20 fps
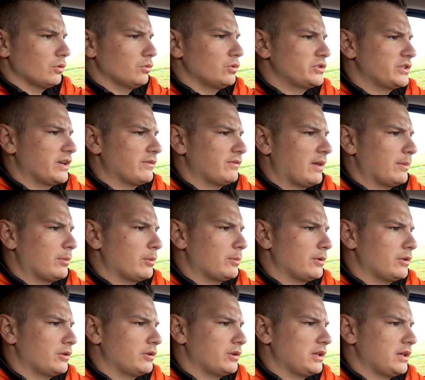which have
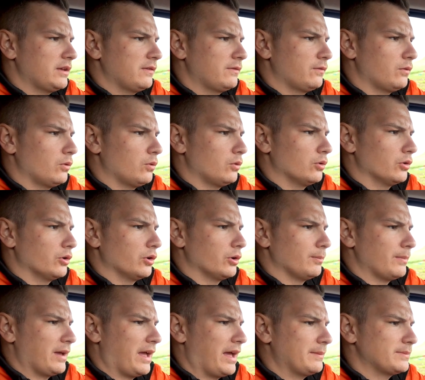capability for
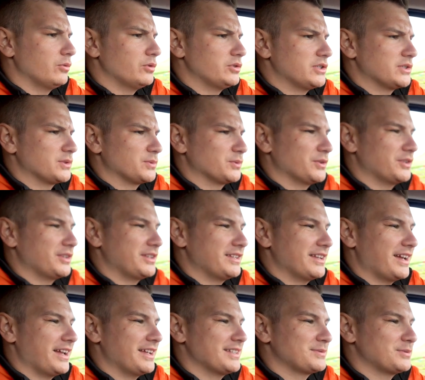maps, which is really
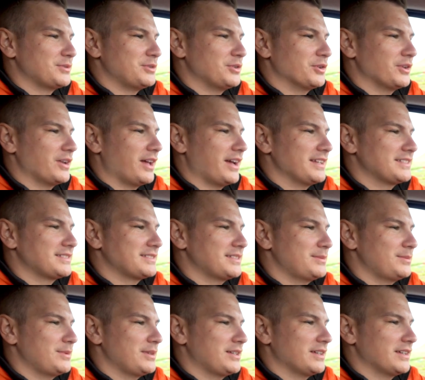nice when you're in Iceland
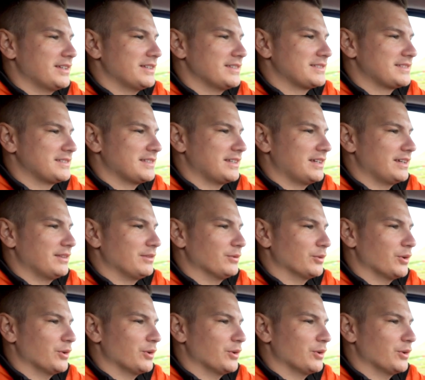because the